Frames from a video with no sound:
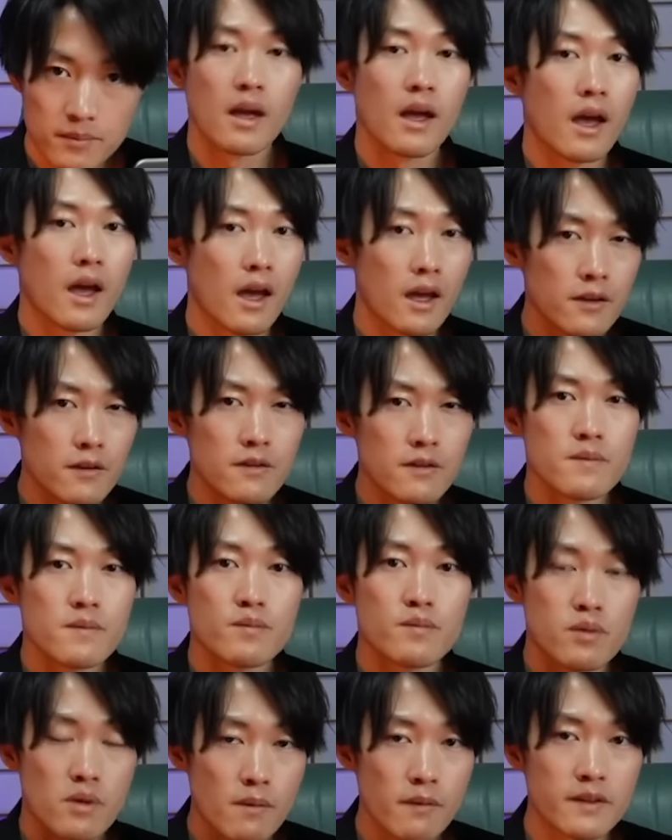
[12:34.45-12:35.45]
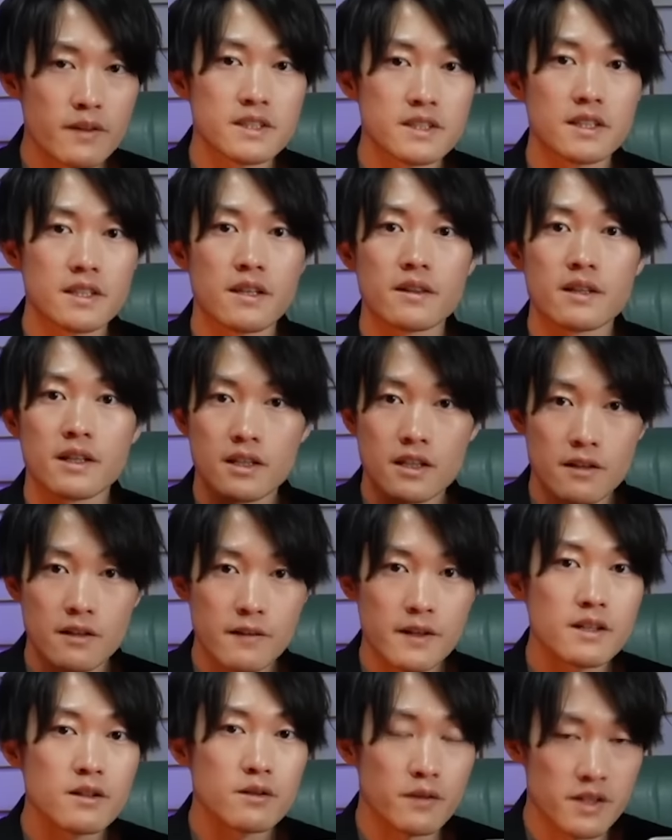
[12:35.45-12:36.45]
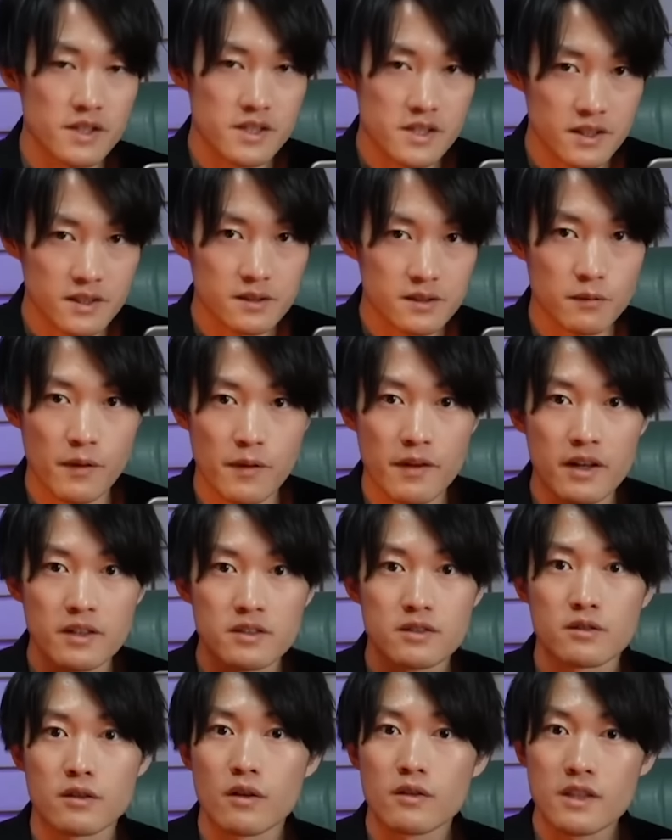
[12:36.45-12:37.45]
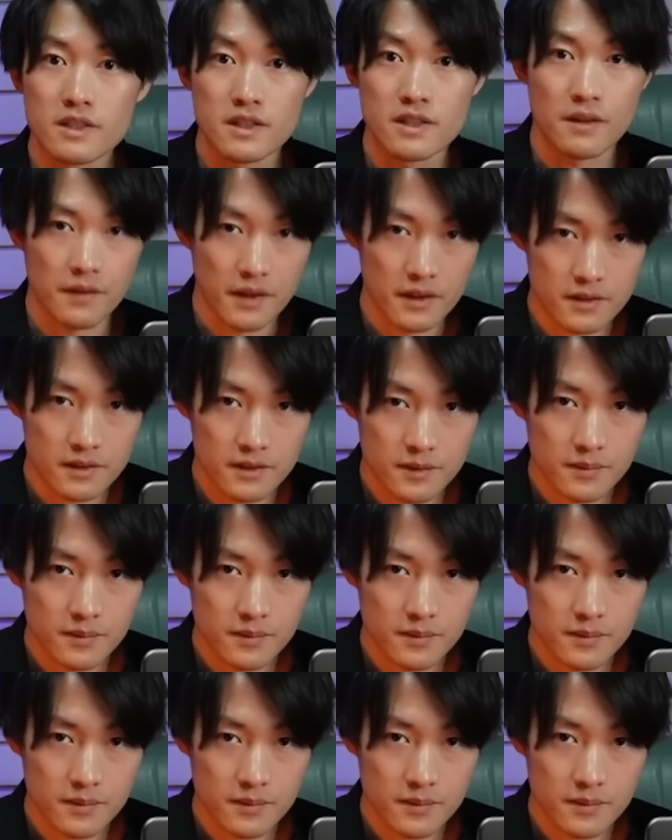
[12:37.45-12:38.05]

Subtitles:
you've probably seen the Kirin creatures without noticing it.